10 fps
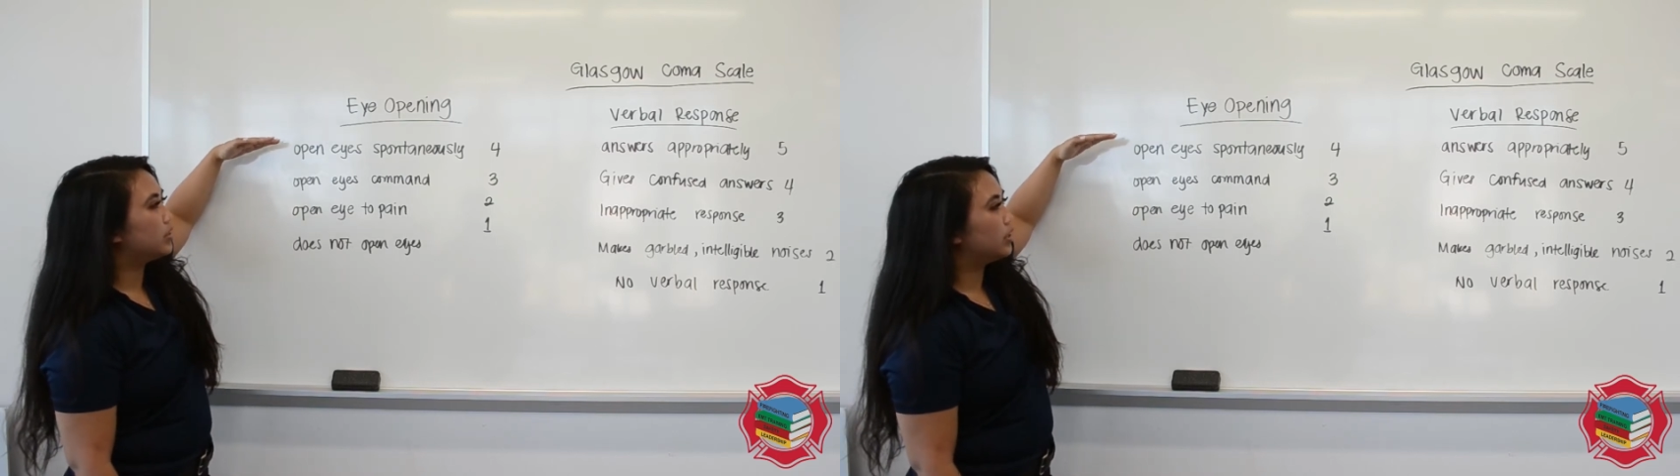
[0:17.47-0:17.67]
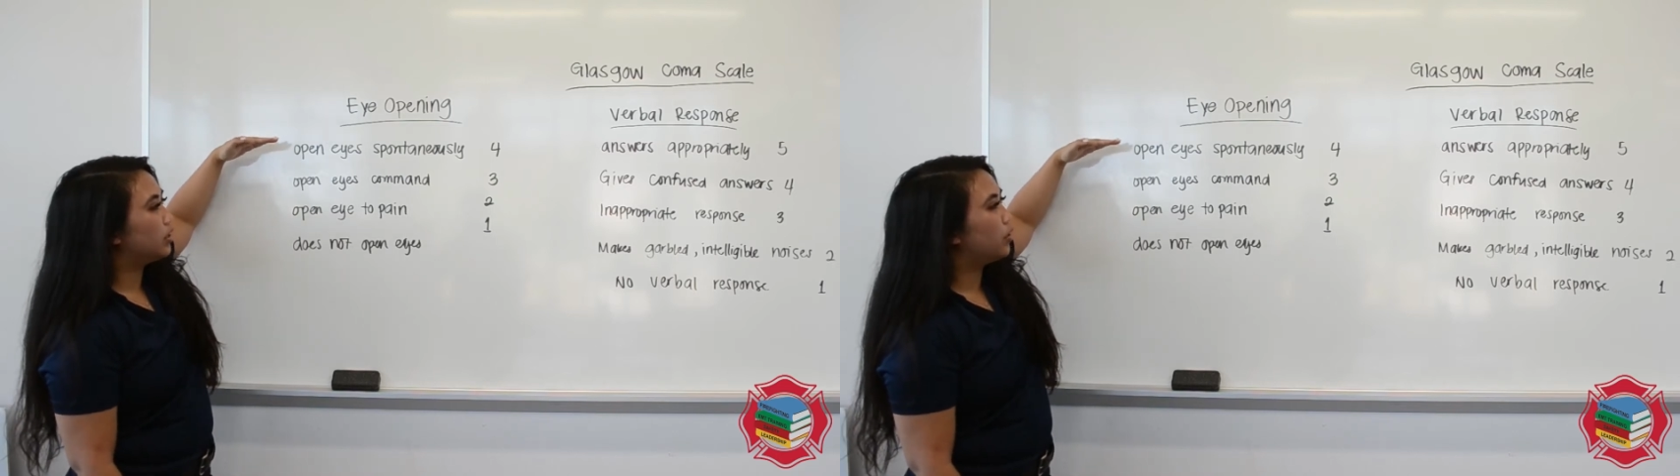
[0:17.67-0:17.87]

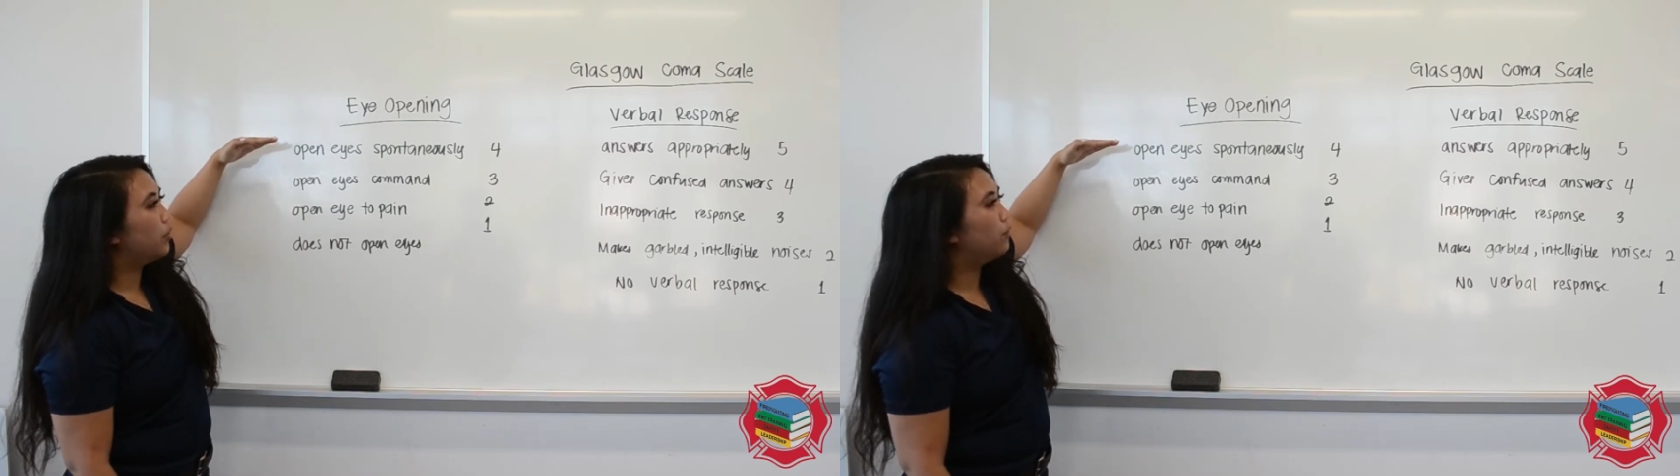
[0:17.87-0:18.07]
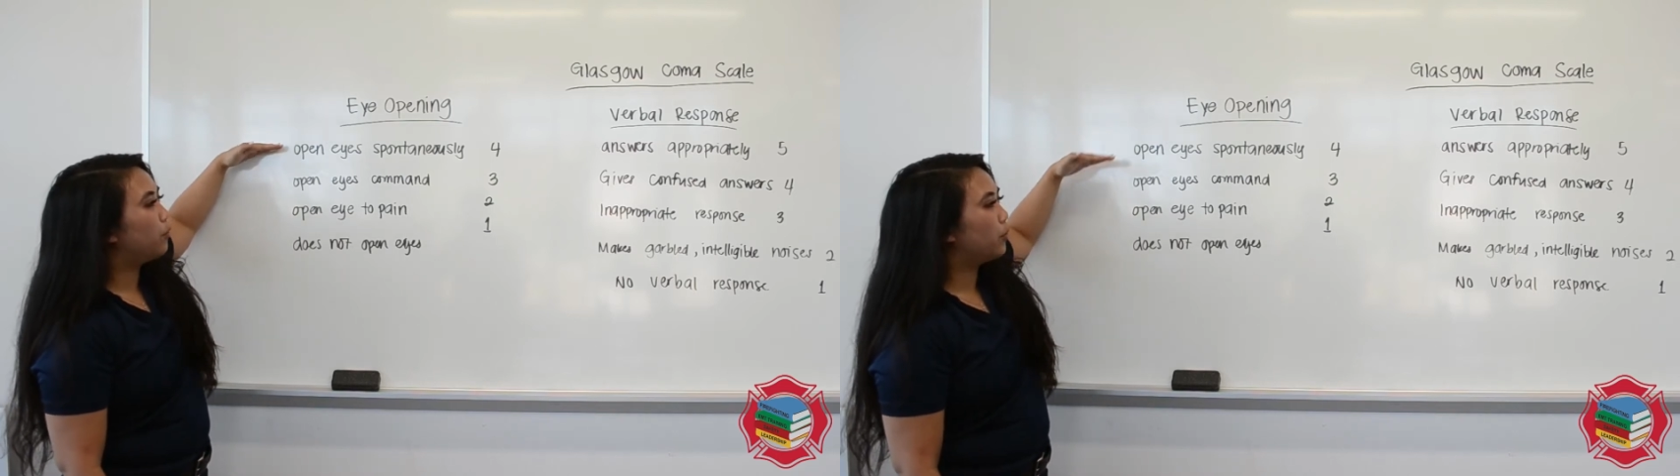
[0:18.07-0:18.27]
going to go
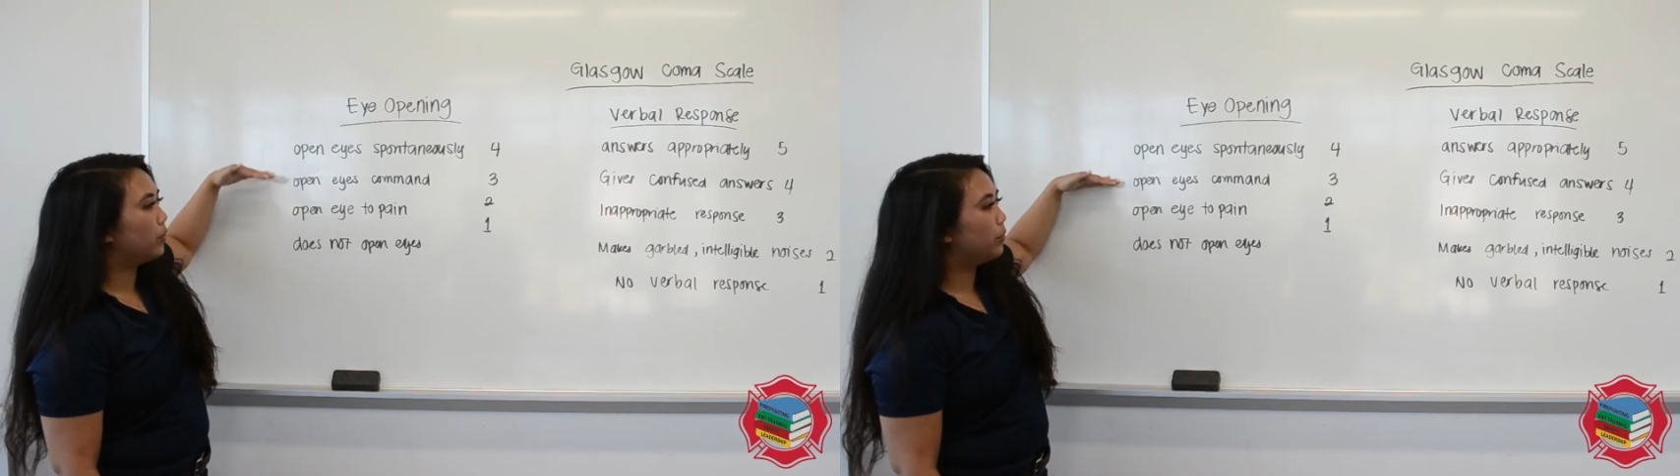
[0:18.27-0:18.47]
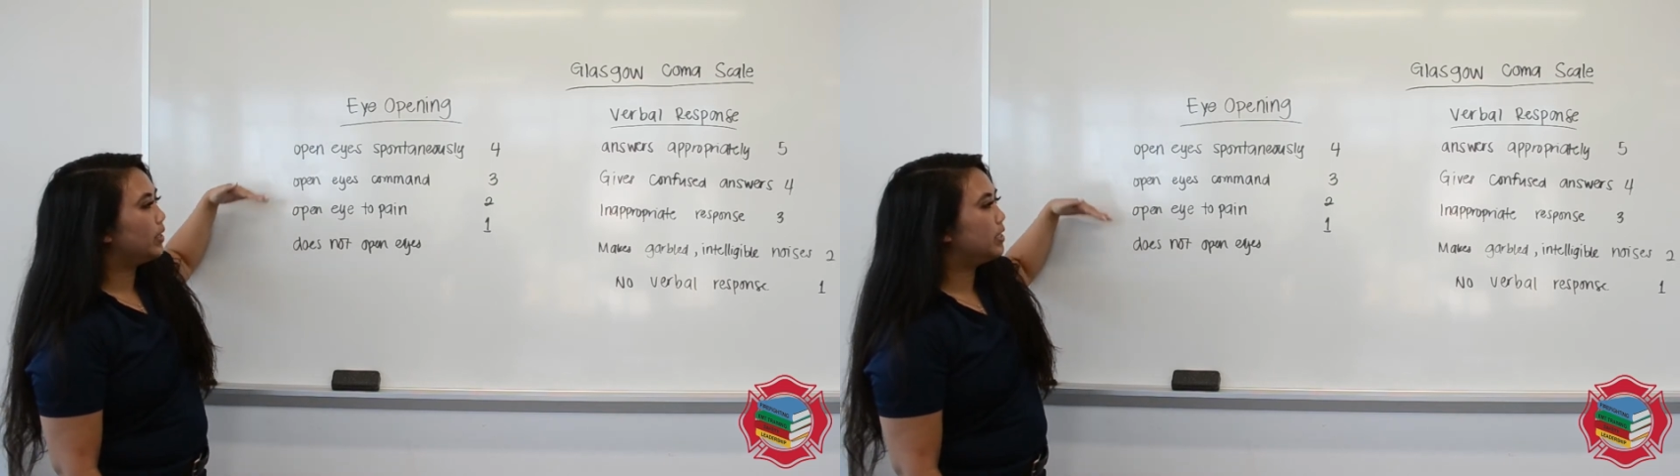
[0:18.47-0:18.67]
4,
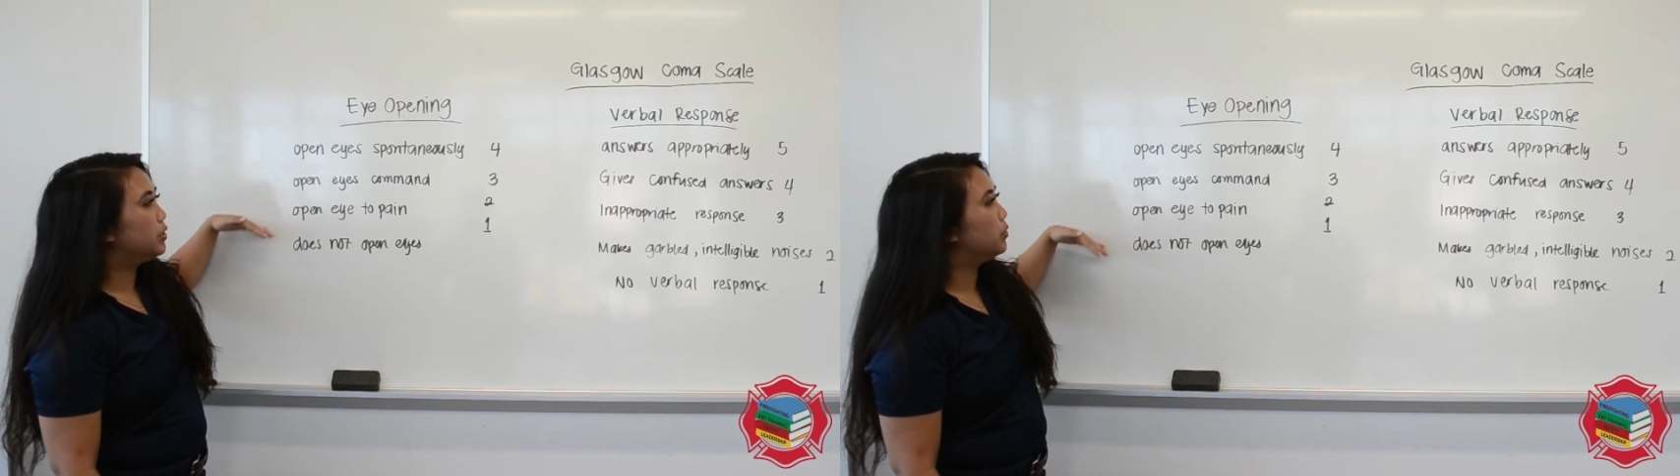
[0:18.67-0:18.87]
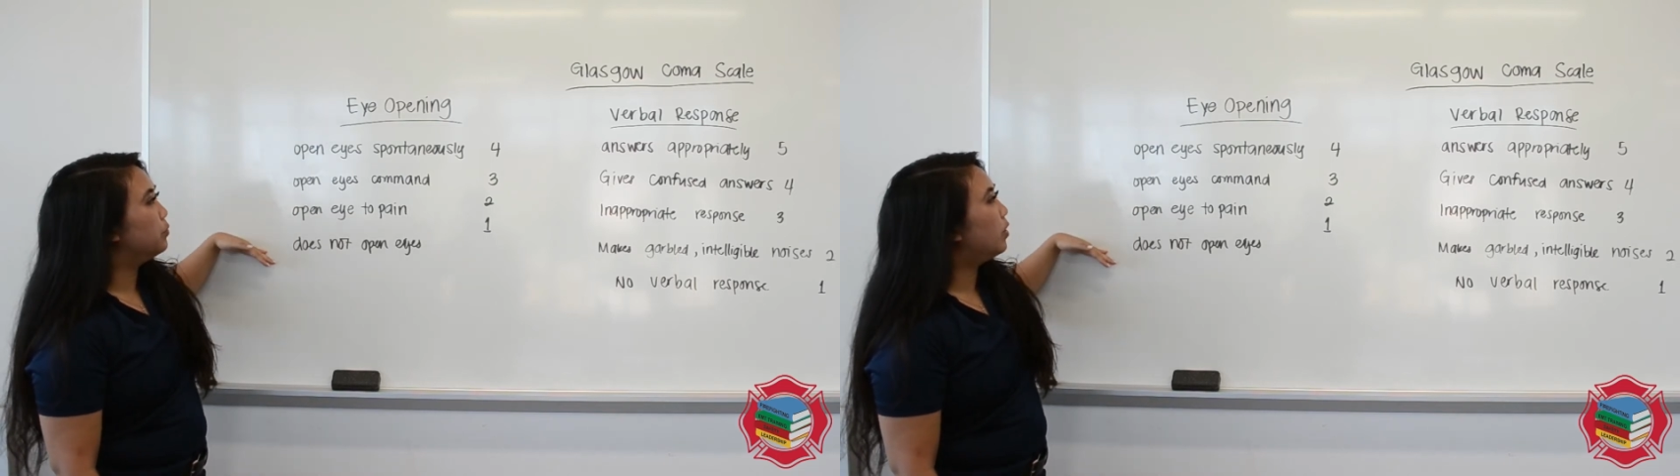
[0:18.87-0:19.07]
3,
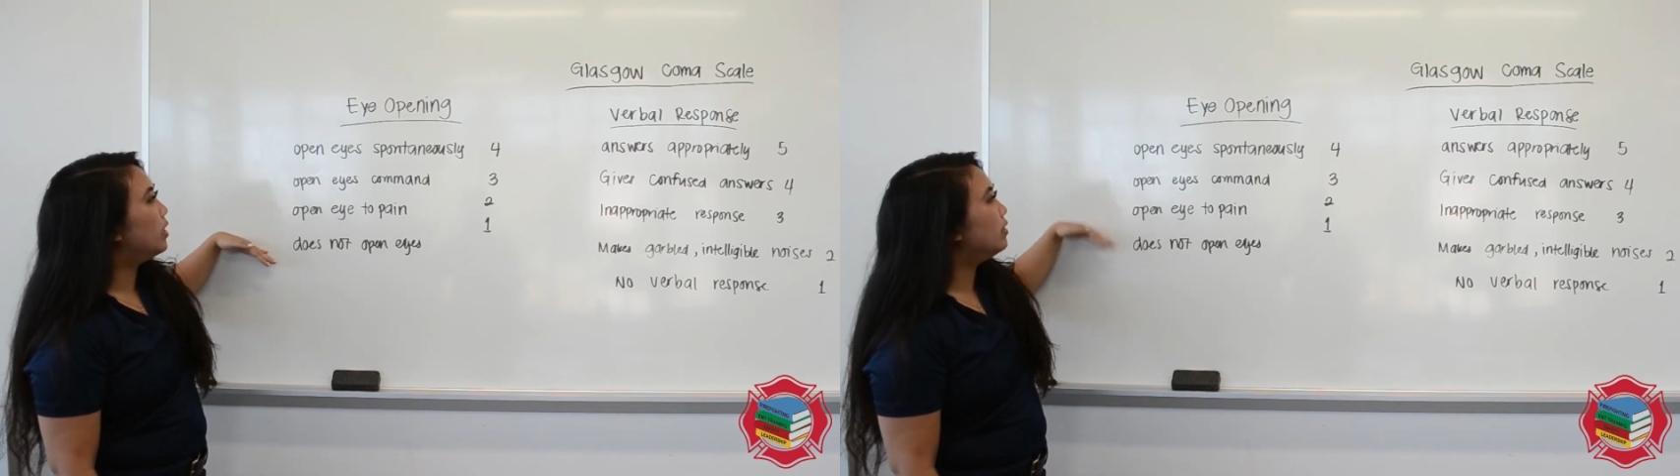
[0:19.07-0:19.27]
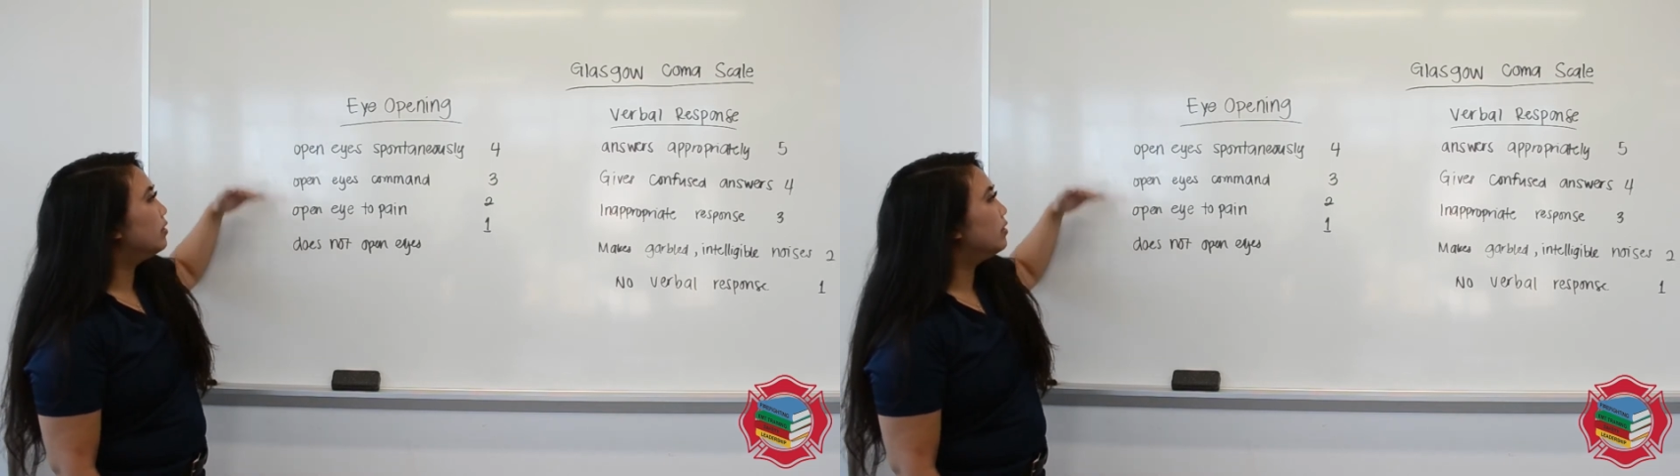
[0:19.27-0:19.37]
2, 1.